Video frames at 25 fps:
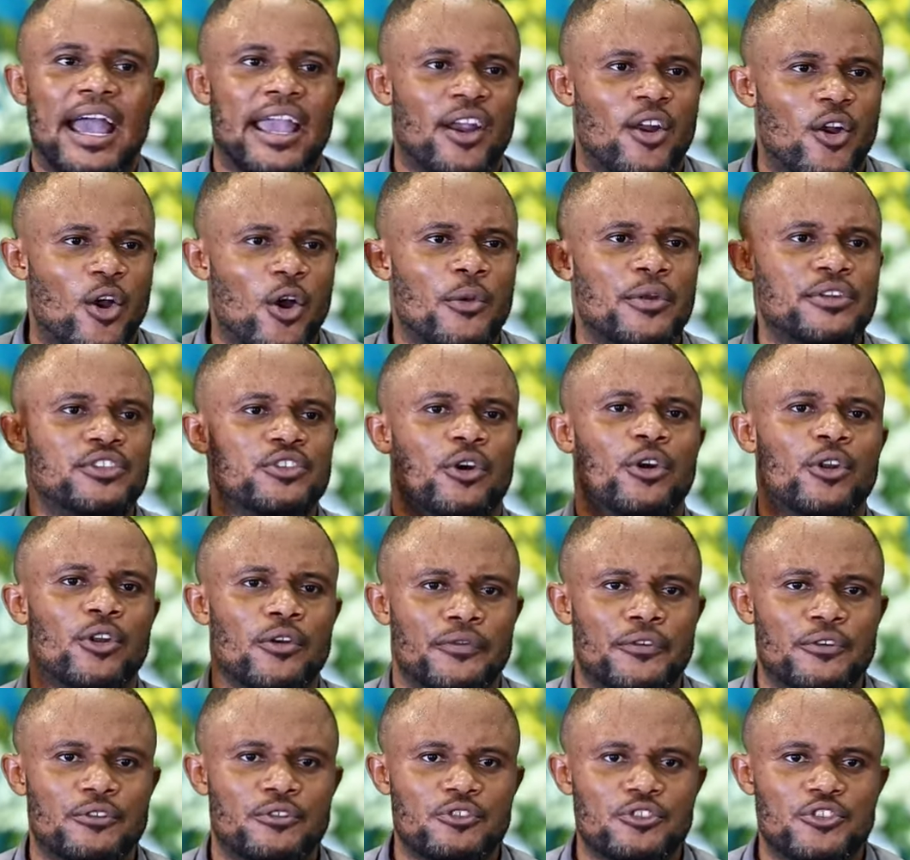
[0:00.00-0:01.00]
I encourage
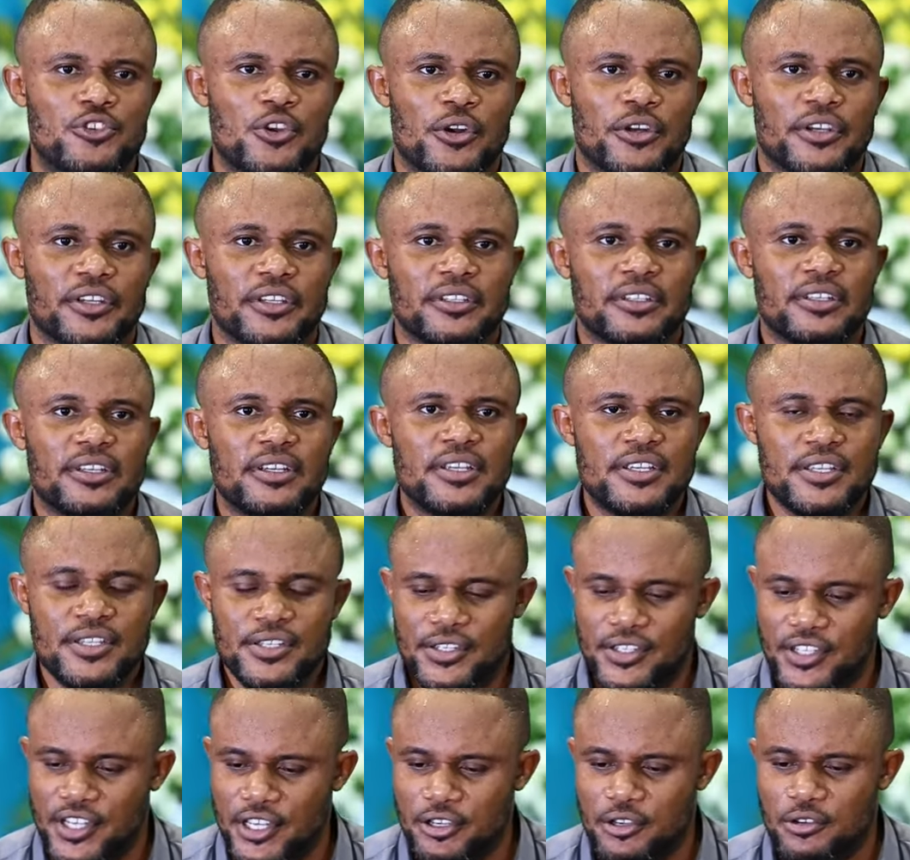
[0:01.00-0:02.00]
all of you to join.
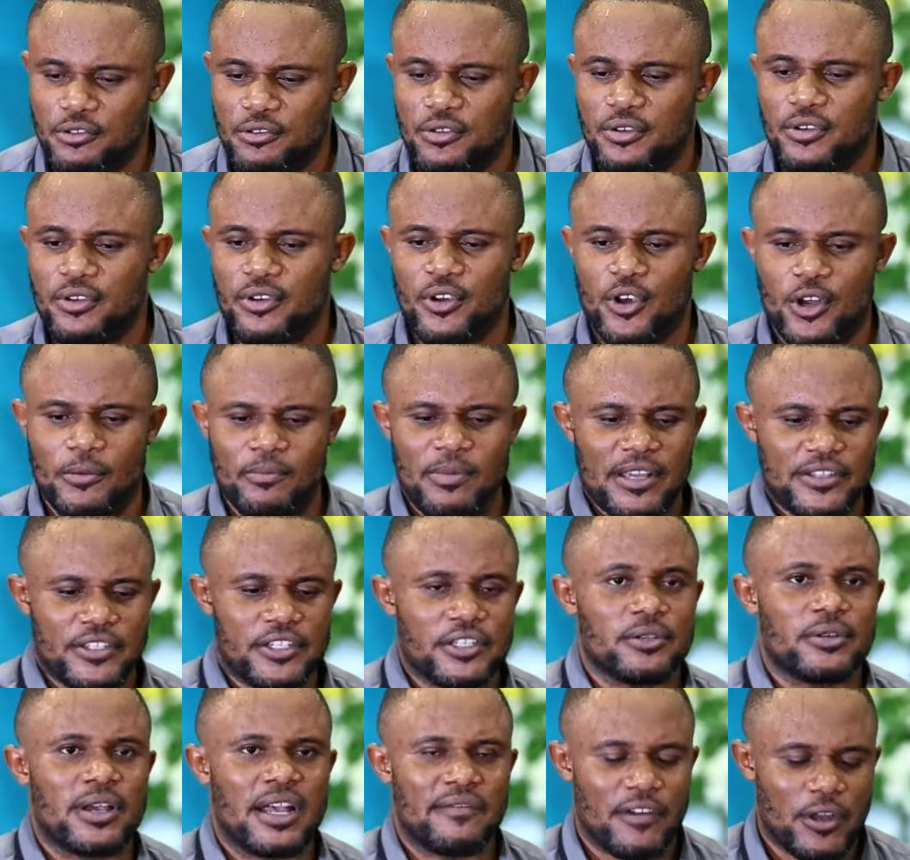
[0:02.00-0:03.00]
See you. God
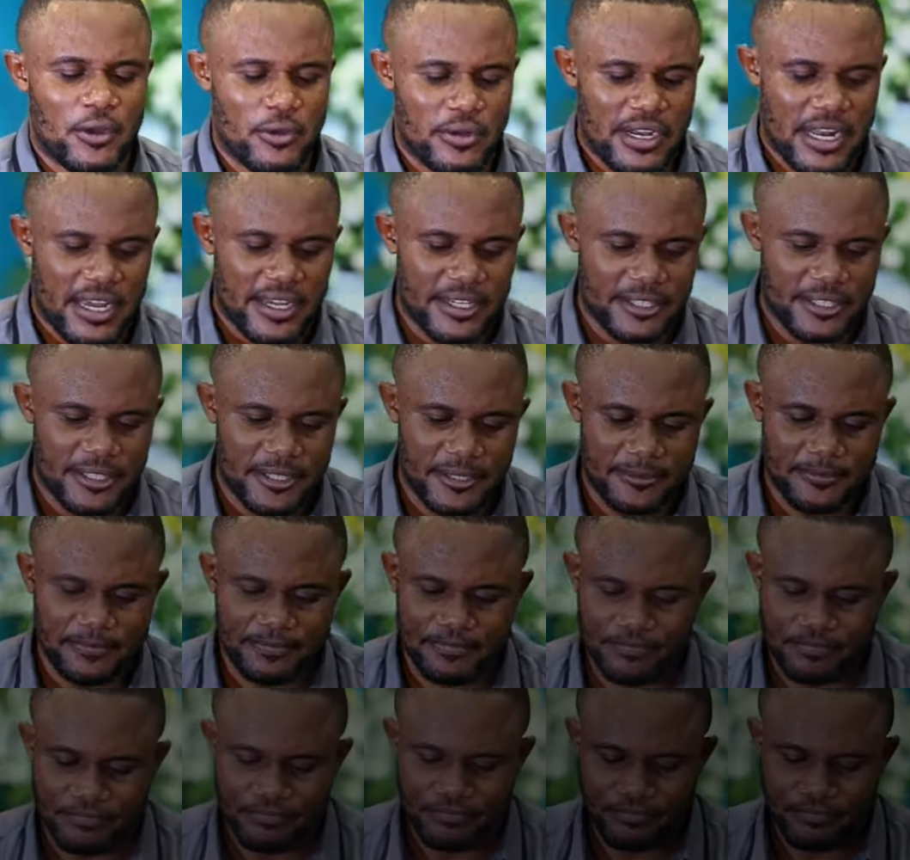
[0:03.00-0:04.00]
bless you. Have a good night.